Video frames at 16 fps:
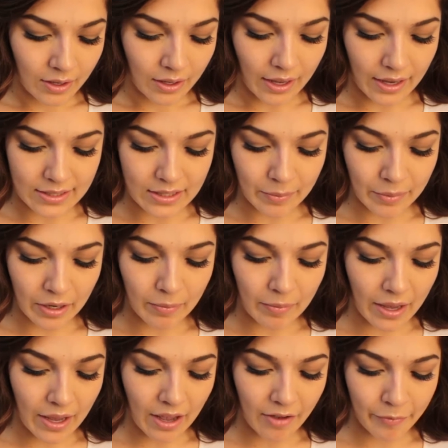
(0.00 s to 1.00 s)
yeah, somebody
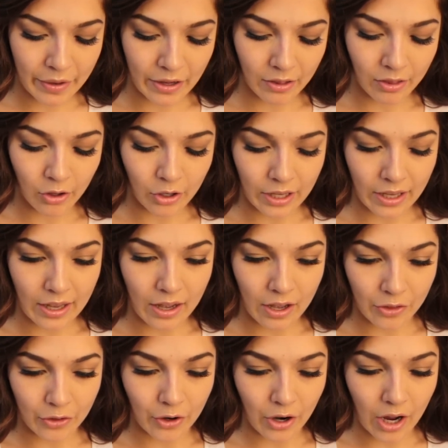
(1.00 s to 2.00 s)
may have been looking at
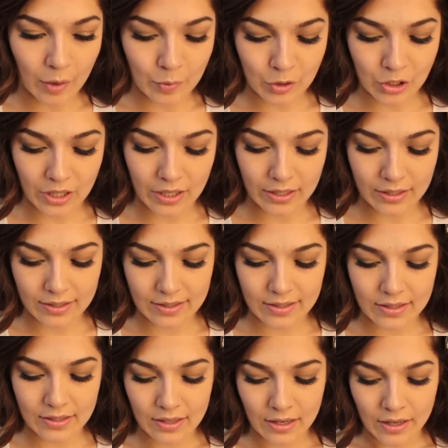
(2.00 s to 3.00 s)
other
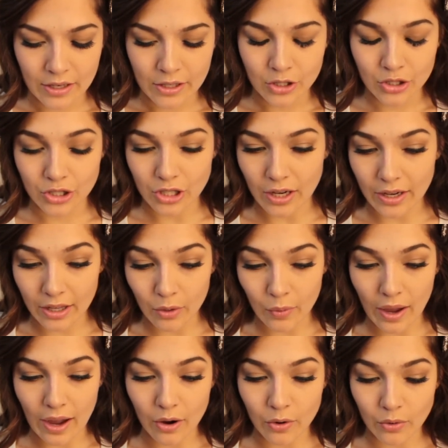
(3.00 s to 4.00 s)
options, shutting you
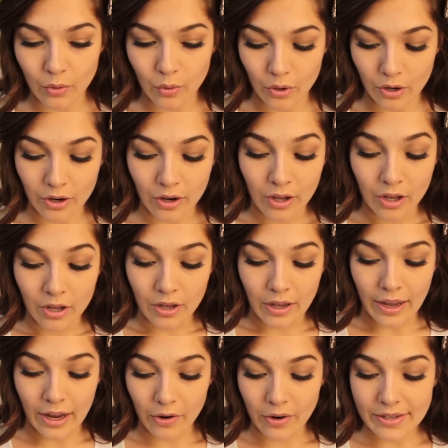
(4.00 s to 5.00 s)
out, or
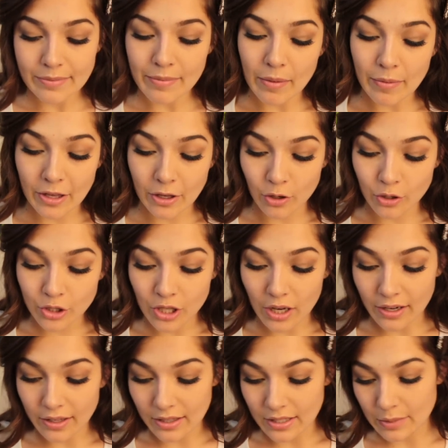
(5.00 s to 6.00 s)
Aries, maybe you're
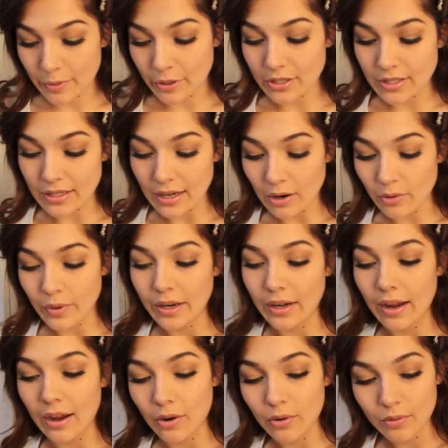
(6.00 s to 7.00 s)
shutting this person out right
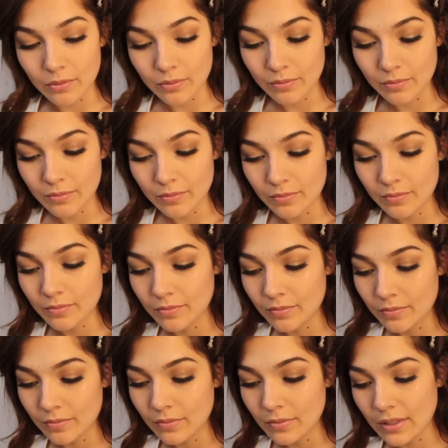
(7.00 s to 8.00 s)
now.
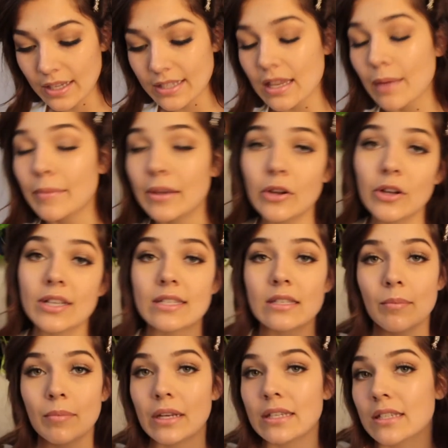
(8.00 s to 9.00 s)
Because I'm hearing
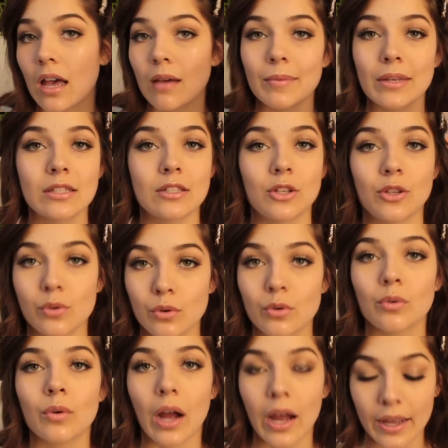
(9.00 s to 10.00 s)
somebody's coming to you
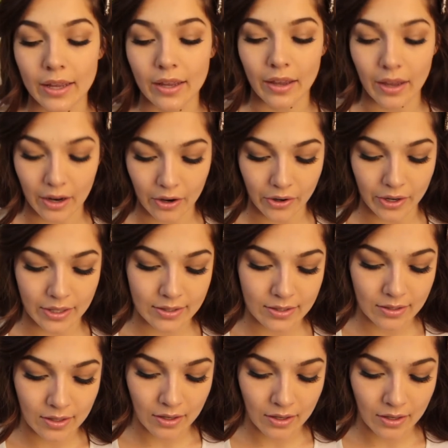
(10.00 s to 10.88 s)
crying, Aries.